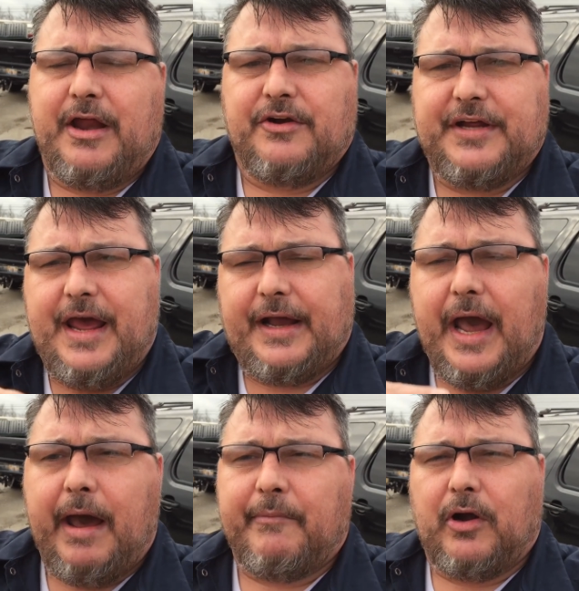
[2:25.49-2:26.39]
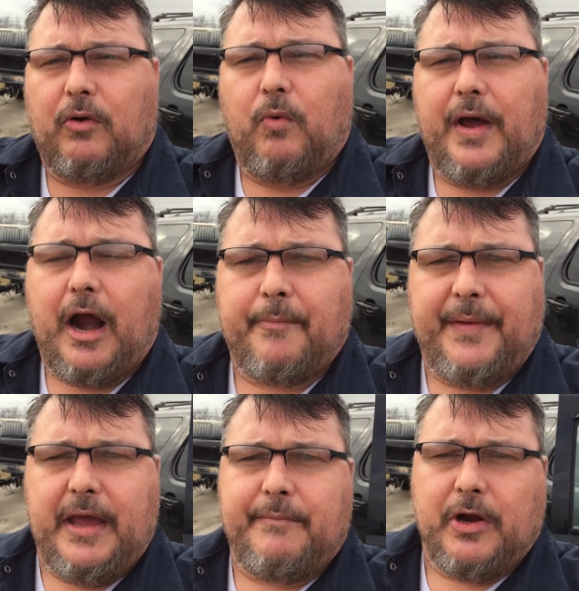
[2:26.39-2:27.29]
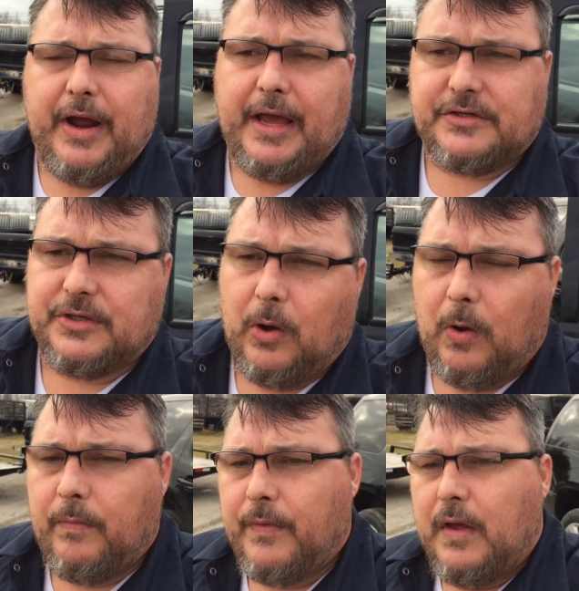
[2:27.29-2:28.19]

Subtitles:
on your tachometer what RPM you're at. So,